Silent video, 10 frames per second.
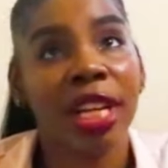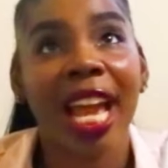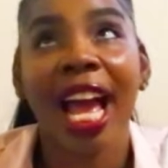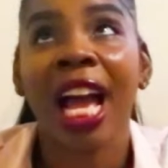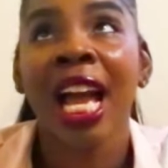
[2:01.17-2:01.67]
You
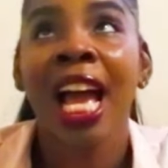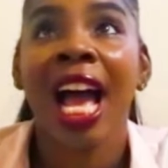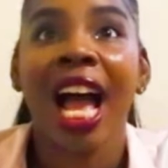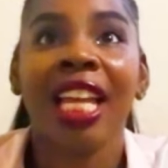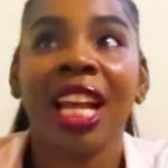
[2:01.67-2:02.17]
are usually
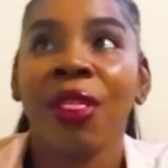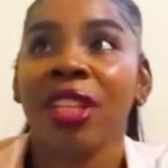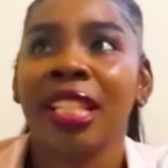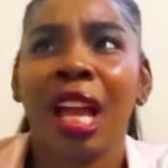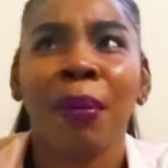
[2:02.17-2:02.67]
given a
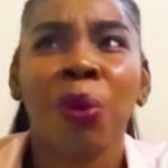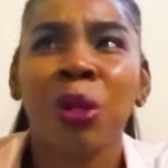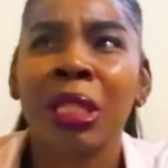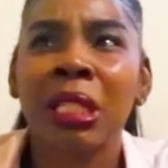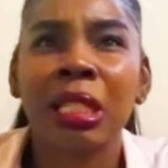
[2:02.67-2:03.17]
grace
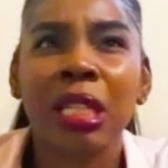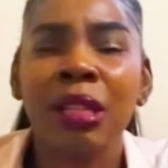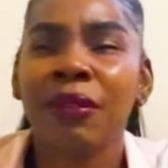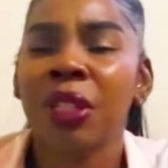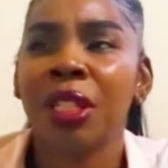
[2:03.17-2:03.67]
period
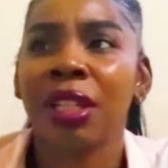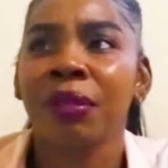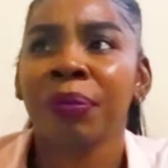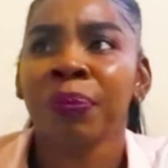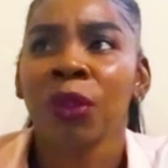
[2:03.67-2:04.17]
of
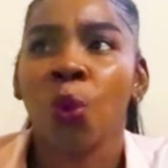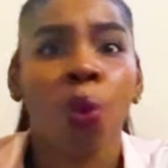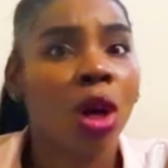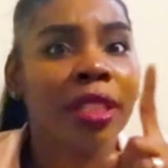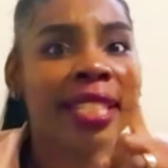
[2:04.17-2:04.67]
about
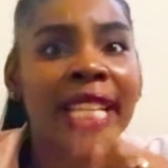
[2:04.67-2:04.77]
6